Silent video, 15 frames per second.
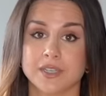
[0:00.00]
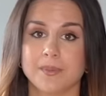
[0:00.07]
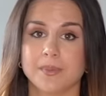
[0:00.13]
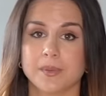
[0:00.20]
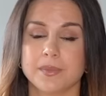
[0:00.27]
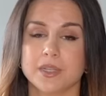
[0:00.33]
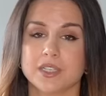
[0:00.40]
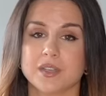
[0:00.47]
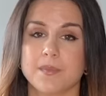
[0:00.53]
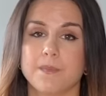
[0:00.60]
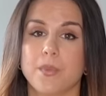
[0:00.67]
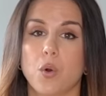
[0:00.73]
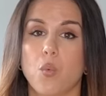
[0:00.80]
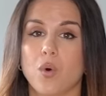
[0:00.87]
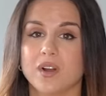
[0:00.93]
supplements,
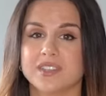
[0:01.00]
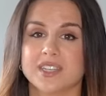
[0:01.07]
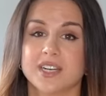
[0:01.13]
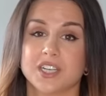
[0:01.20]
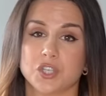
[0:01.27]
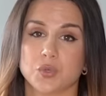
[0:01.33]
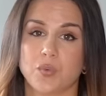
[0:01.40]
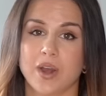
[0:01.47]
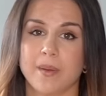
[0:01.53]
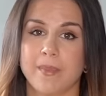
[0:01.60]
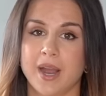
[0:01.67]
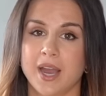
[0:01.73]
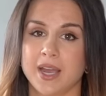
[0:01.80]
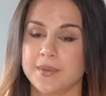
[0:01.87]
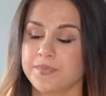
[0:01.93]
but ones that I swear
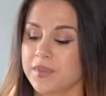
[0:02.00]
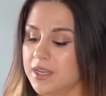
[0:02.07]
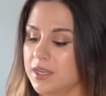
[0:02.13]
by,